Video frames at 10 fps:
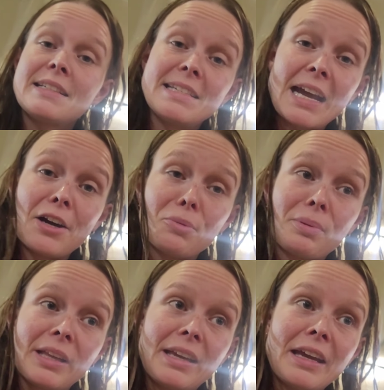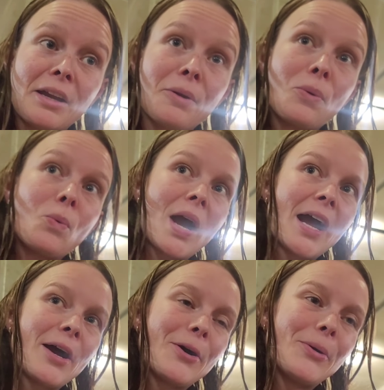Downplaying.
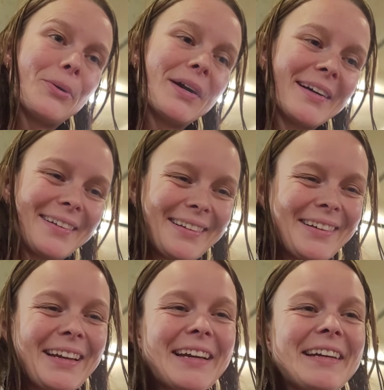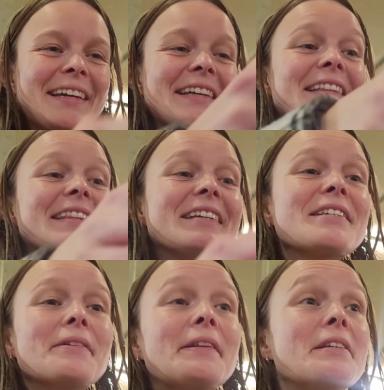Wow. Okay.
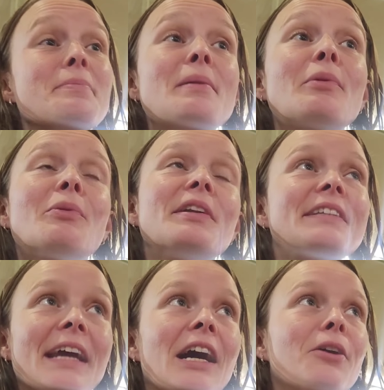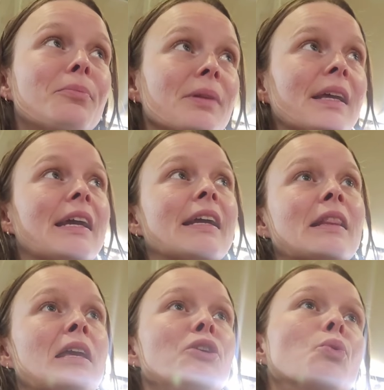This, these people were
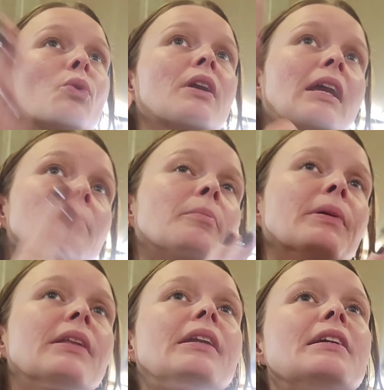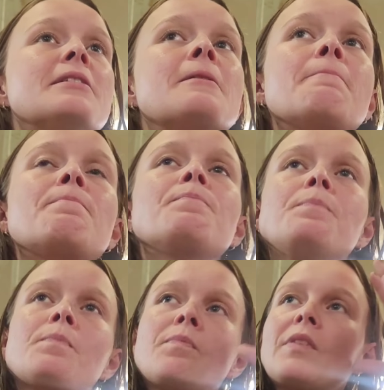downplaying like your capabilities.
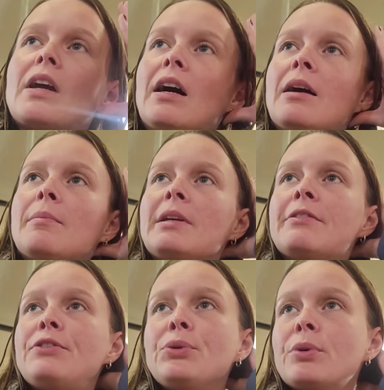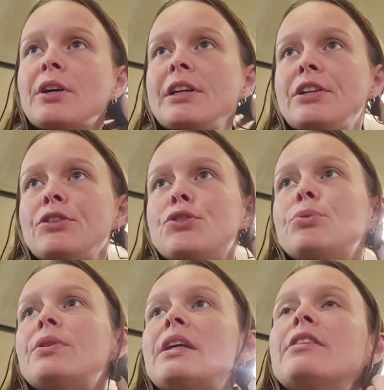Um, if you are an
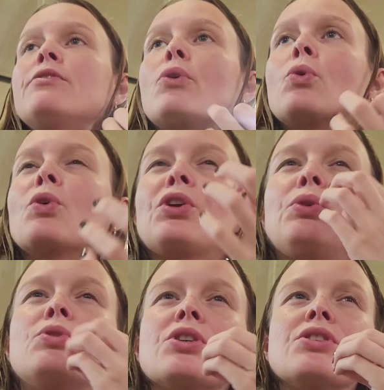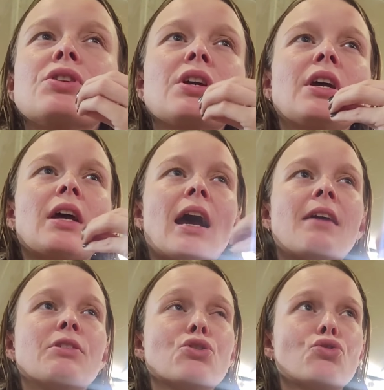intuitive or you just
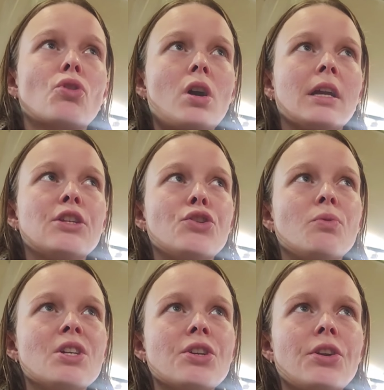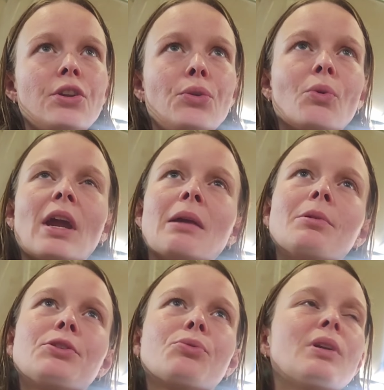have a strong intuition and you were
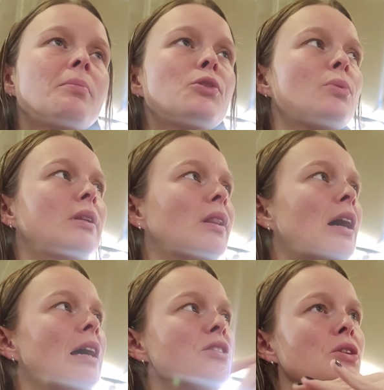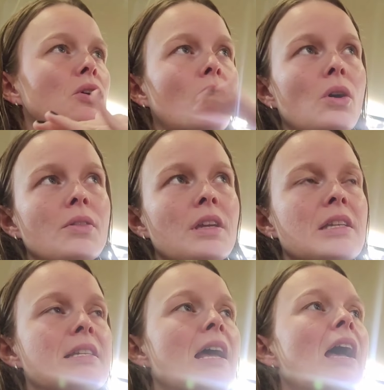able to read between the lines and call
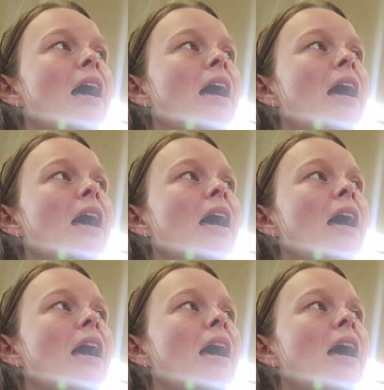things